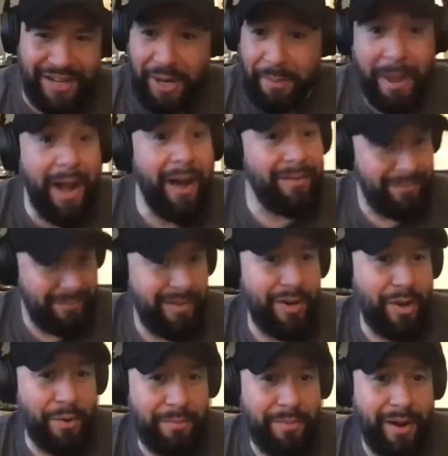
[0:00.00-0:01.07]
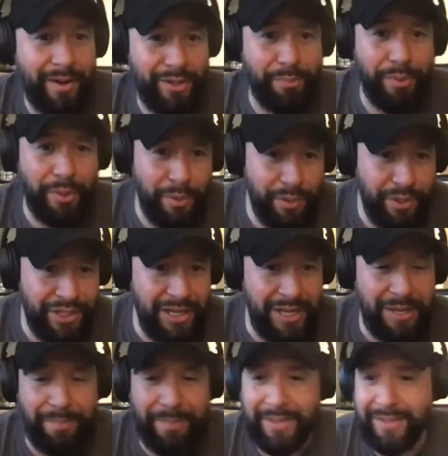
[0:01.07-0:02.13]
about,
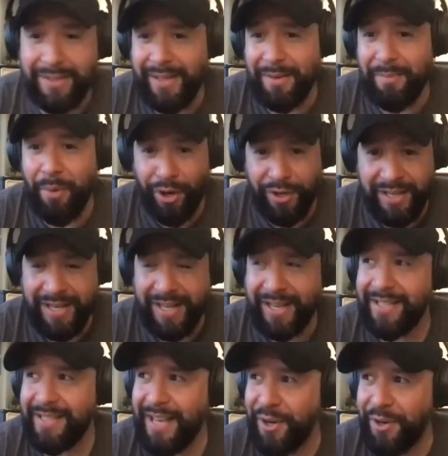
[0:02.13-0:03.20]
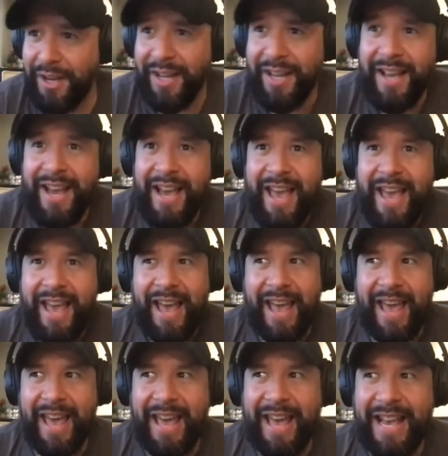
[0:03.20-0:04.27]
entrepreneurship and marketing, et cetera.
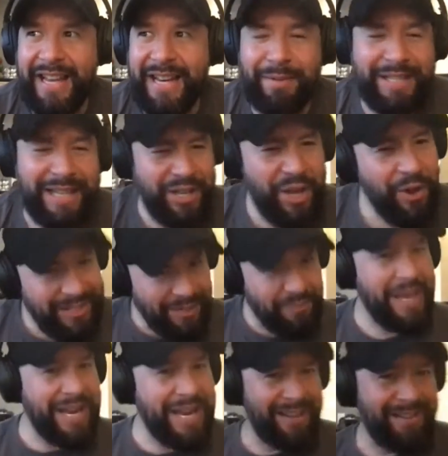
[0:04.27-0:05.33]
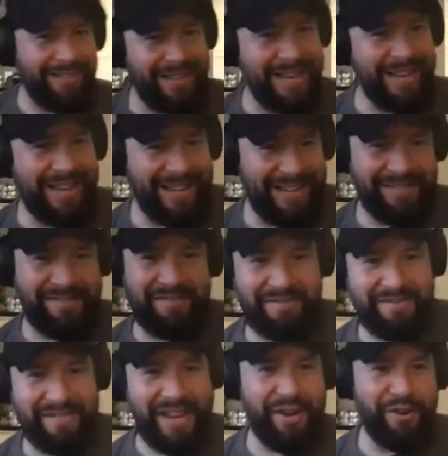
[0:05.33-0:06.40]
And I was like, yo, I said, can I
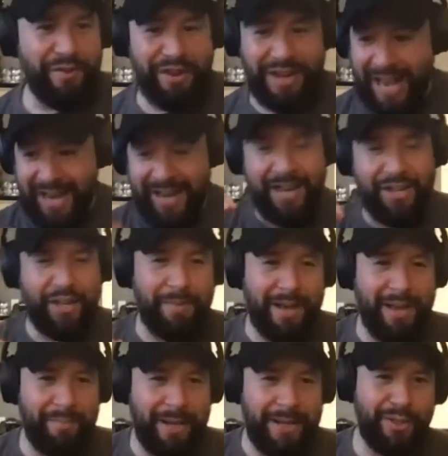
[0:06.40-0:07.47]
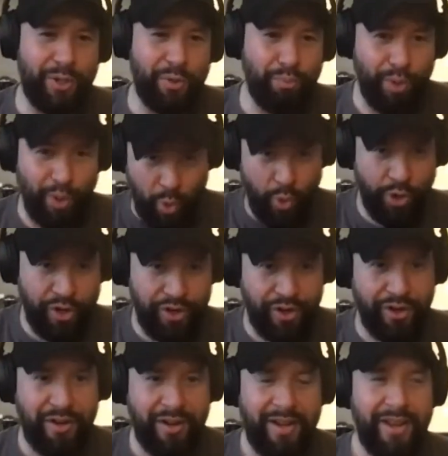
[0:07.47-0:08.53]
interview? And I had actually my Zoom
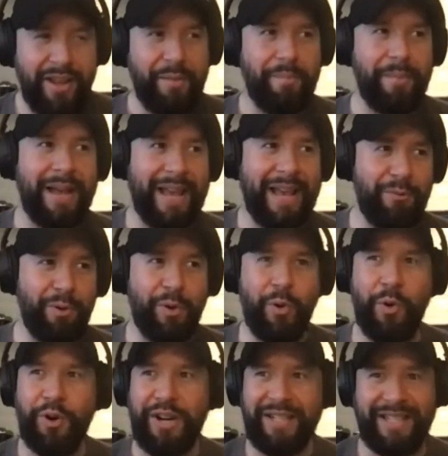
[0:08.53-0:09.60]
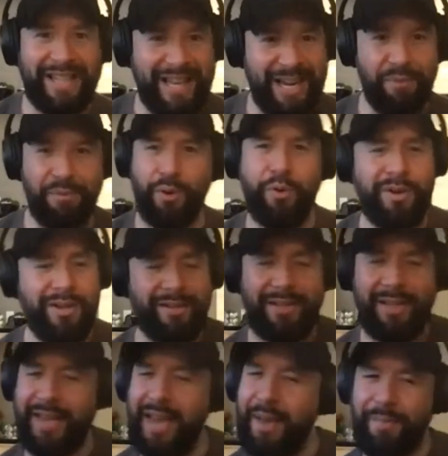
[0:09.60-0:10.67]
recorder, my hand record. I said, can I record? He's
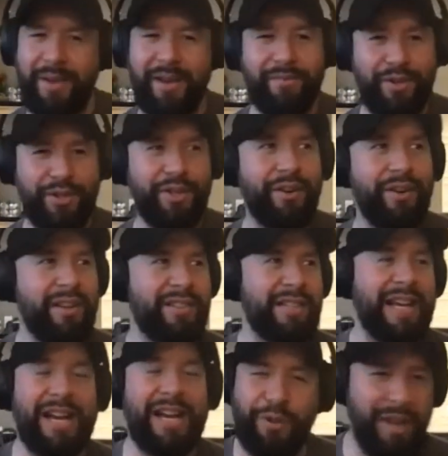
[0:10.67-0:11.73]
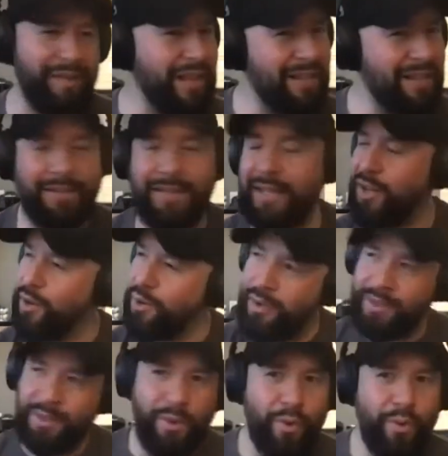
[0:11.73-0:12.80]
like, yeah, man, for sure. He's like, I don't have a lot of time. I was like, no,
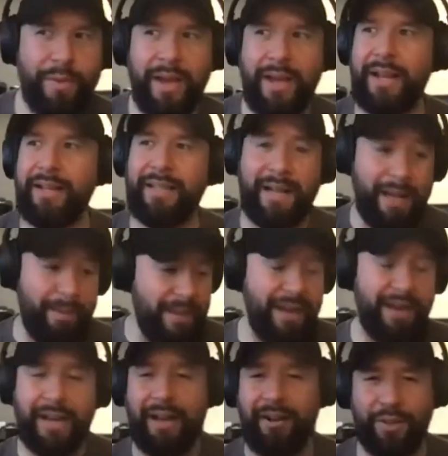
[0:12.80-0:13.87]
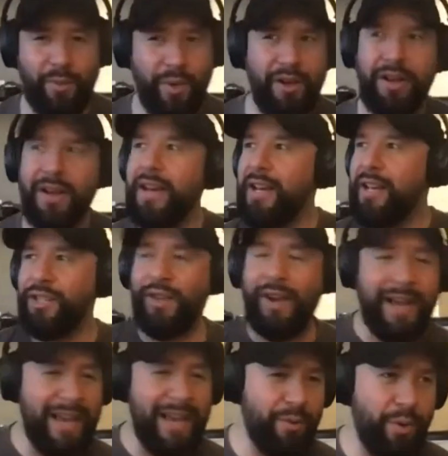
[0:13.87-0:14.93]
it's cool, man. I said, I'm heading out as well. So
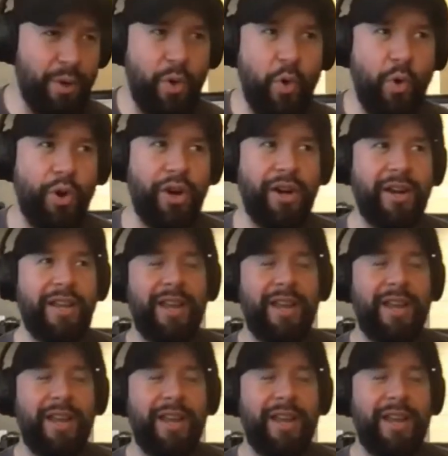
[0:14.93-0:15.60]
I hit record